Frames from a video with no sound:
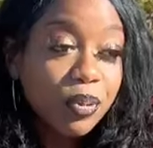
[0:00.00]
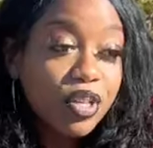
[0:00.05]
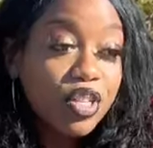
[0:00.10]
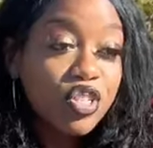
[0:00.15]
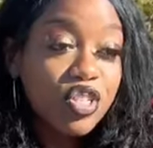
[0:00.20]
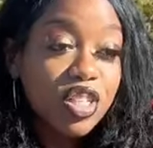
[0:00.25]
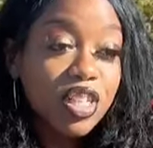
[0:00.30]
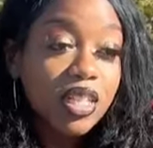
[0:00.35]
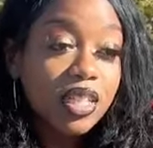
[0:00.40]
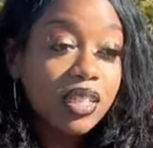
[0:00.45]

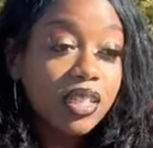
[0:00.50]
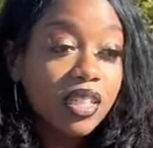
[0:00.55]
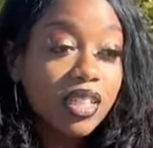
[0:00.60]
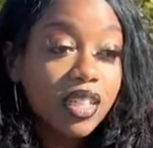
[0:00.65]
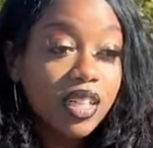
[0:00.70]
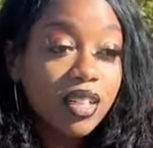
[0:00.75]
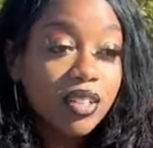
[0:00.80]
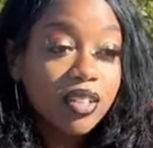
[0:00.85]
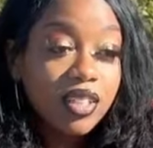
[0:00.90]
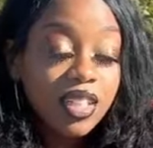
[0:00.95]
pushing. Absolutely.
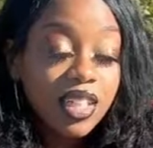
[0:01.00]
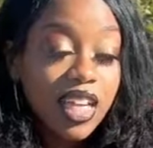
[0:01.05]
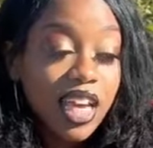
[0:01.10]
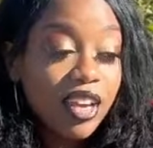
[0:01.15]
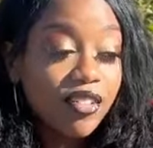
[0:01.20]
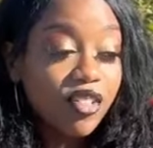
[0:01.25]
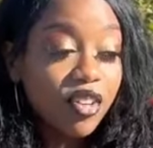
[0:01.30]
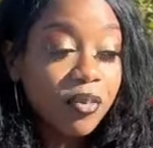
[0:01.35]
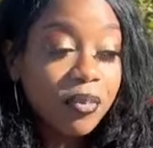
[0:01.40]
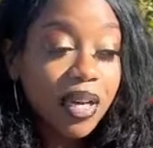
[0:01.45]
You know,
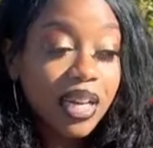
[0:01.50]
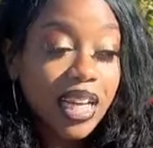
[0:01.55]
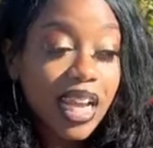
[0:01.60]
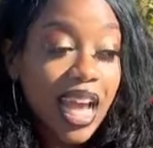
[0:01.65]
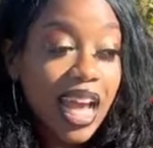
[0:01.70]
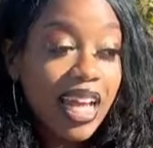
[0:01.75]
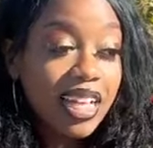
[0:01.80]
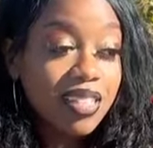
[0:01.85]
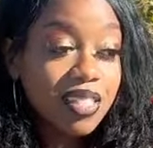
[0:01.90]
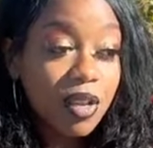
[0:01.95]
everybody
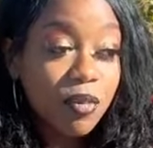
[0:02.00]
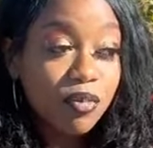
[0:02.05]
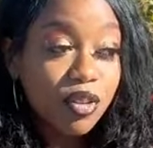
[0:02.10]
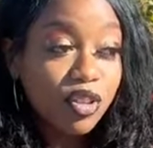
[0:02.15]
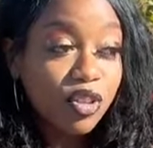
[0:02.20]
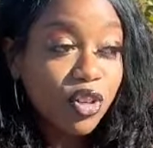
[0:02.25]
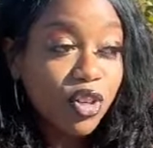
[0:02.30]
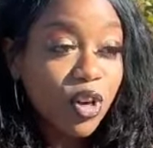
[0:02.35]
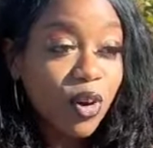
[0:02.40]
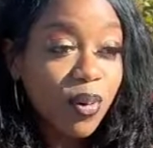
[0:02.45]
has
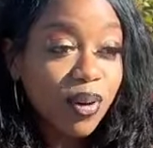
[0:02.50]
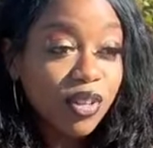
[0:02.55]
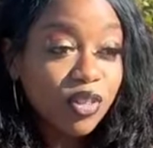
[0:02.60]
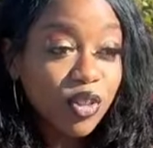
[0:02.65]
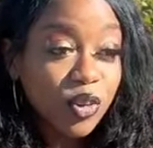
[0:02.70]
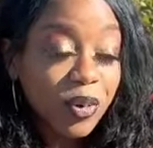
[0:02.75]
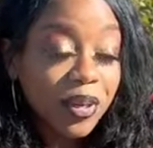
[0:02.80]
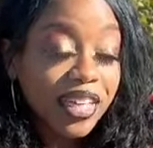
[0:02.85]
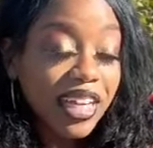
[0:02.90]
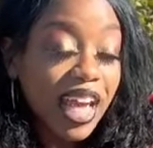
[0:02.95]
something they're going
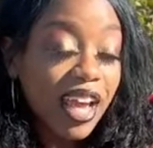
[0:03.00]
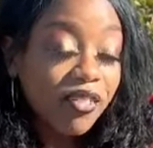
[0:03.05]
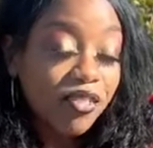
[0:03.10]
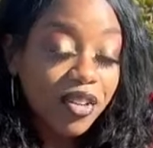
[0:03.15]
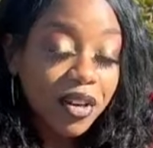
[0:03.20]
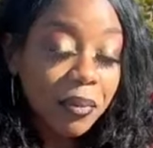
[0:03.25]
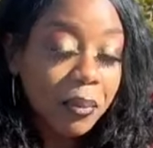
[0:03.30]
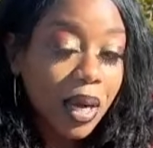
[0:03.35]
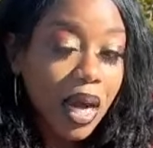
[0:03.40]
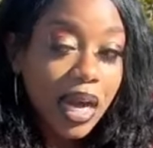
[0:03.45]
through, and
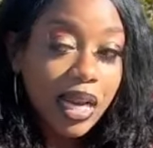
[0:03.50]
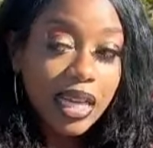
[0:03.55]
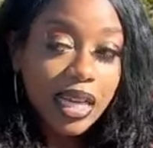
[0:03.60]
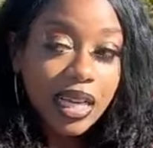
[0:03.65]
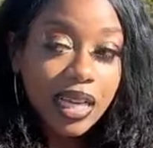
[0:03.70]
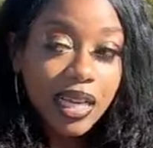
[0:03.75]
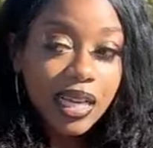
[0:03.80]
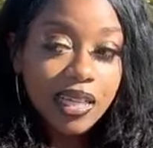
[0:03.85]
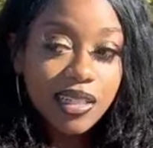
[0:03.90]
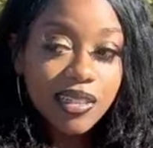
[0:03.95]

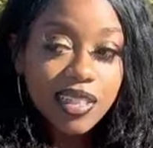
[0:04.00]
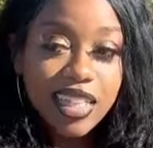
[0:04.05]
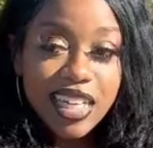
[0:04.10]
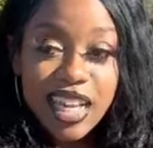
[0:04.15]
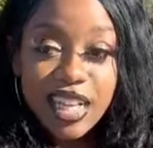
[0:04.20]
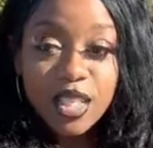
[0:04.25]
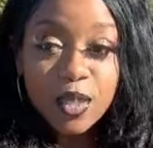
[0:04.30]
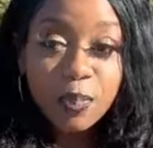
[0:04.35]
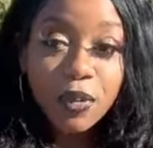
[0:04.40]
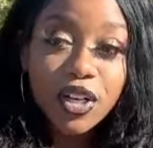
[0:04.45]
everybody, the
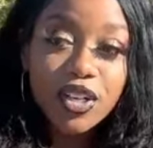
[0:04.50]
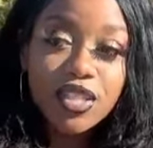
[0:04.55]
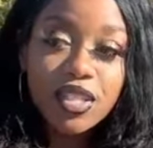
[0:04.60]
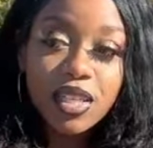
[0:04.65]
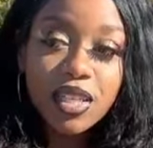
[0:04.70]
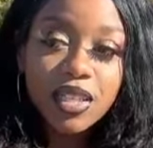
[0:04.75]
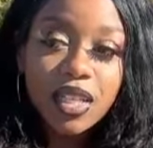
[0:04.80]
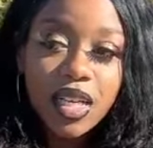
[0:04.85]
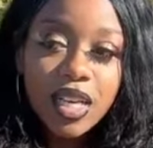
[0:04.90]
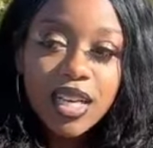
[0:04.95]
next
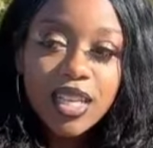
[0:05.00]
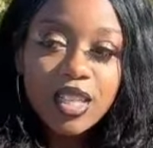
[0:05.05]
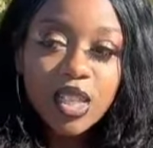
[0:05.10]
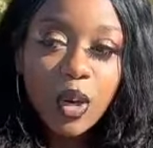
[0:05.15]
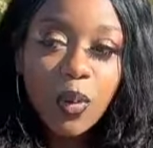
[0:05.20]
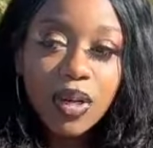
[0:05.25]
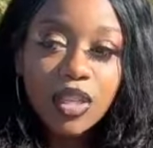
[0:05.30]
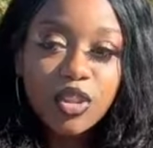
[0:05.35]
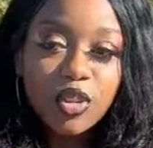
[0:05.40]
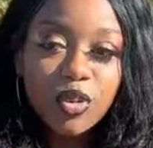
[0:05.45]
person is
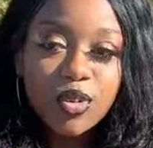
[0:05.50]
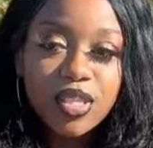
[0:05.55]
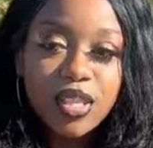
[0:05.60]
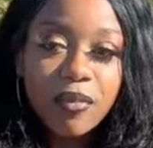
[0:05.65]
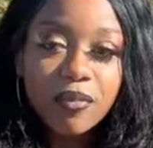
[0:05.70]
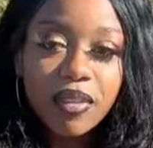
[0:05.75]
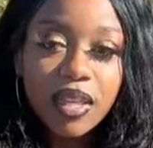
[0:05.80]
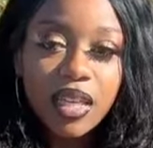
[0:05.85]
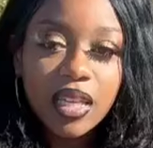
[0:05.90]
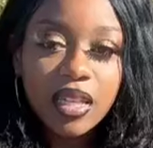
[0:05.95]
going through
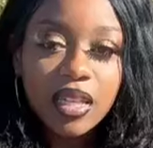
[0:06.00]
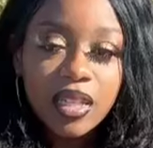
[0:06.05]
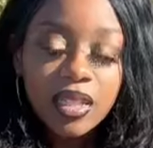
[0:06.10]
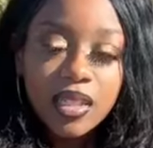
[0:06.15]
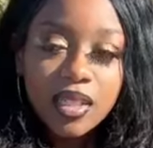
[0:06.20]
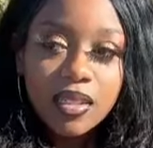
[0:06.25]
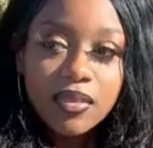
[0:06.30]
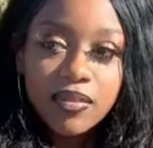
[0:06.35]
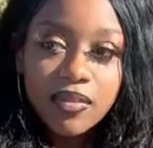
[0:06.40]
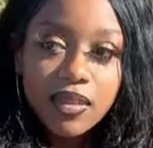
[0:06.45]
something
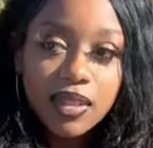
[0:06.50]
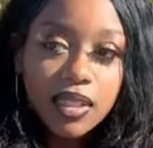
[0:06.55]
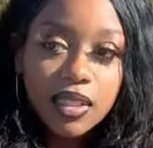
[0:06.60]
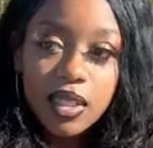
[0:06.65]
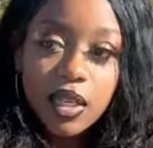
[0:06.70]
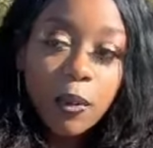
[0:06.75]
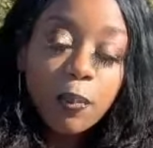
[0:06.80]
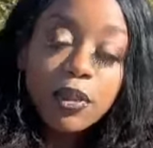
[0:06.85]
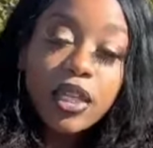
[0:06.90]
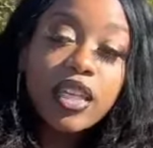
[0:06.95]

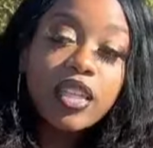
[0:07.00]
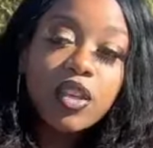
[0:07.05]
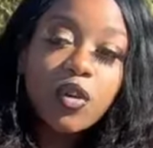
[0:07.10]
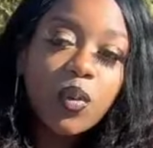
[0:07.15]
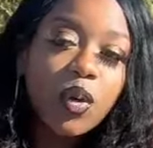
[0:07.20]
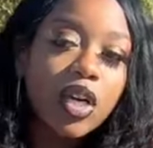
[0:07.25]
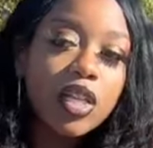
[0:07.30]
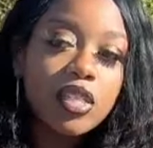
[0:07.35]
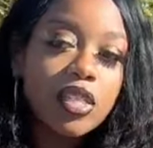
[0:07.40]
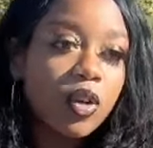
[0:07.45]
completely
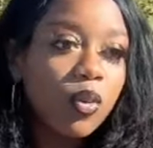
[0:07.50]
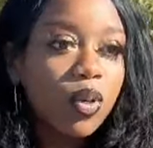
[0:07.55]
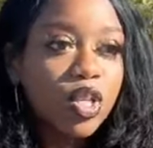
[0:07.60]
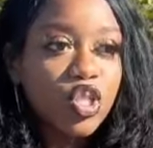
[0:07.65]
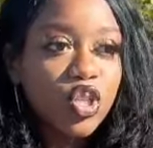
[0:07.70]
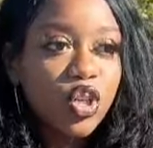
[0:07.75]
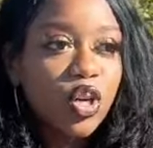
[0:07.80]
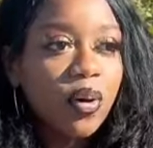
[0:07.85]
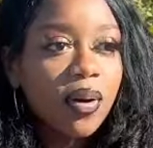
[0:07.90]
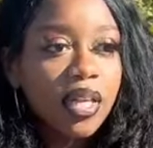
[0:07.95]
worse than what
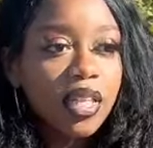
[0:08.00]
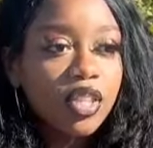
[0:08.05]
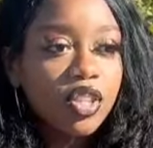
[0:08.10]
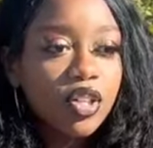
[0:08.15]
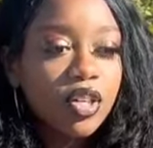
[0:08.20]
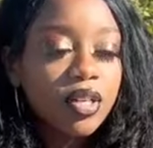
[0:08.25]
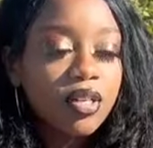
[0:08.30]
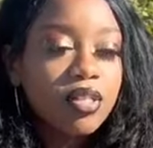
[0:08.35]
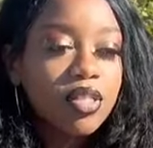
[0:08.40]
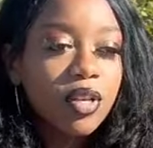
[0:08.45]
you're going
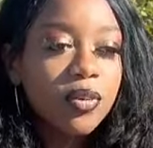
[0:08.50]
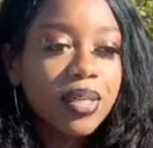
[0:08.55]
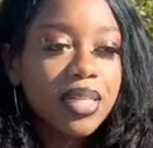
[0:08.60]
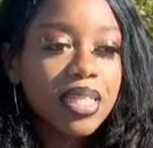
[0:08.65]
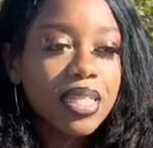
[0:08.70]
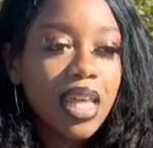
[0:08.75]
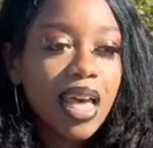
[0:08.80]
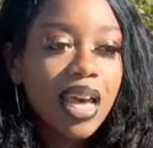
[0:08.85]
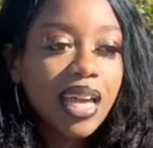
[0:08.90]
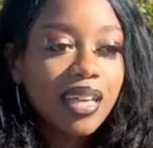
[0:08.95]
through. So
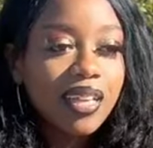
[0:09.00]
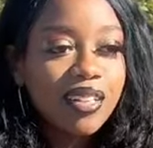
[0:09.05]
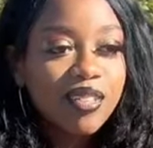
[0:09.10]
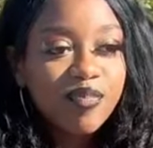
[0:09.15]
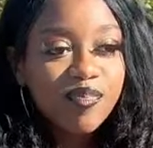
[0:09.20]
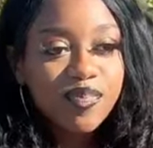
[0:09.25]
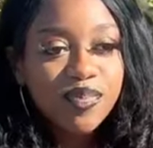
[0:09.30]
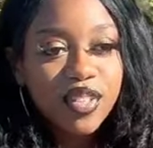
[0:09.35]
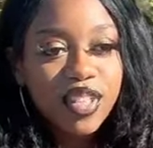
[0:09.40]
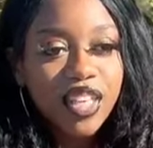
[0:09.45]
it's like
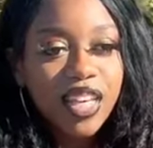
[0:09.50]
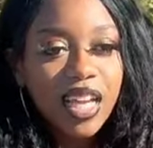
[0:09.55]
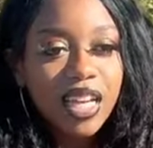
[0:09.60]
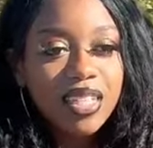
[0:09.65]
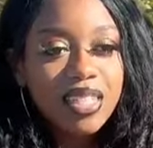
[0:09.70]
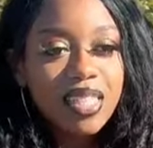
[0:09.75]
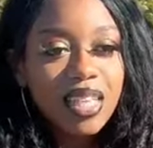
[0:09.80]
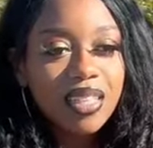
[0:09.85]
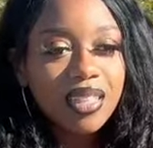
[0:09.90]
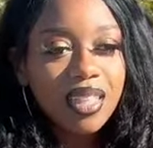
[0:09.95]
you got to
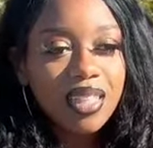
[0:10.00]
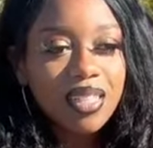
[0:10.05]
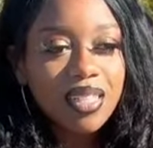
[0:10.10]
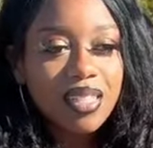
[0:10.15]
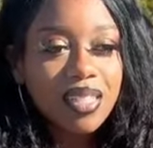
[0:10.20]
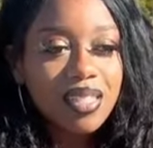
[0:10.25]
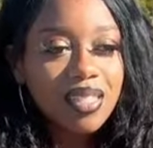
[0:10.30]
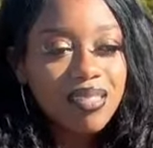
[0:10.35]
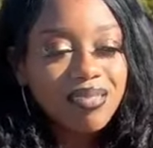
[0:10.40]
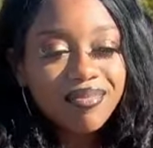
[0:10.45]
take
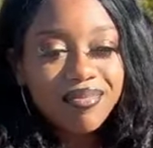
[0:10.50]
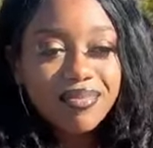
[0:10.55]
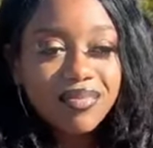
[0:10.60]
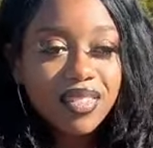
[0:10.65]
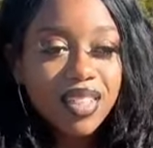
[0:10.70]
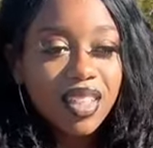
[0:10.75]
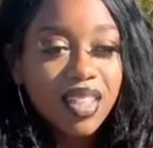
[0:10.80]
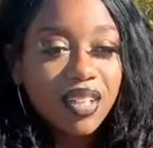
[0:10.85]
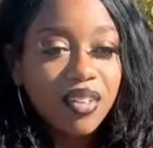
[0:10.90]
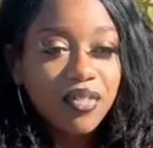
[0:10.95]
things,
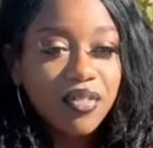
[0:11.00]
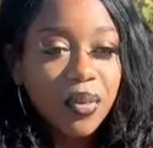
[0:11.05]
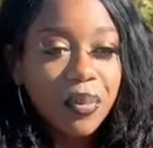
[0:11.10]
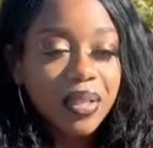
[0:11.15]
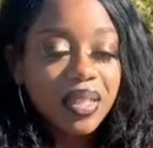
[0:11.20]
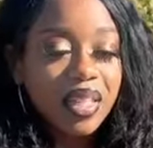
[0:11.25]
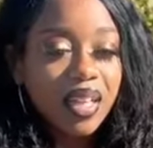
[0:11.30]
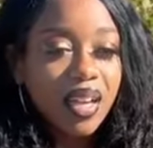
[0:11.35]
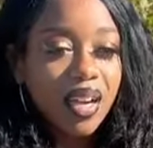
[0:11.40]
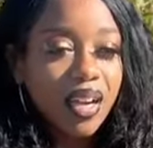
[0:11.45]
you know, for
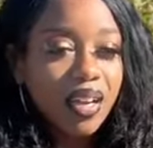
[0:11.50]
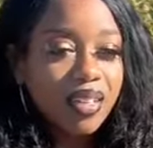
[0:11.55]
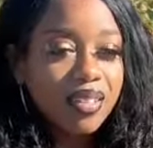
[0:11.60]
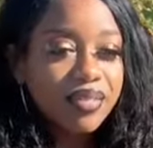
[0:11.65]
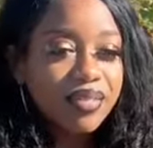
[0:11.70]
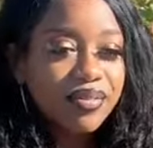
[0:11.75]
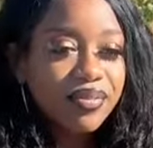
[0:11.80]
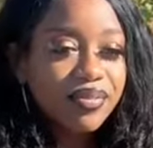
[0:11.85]
what they are.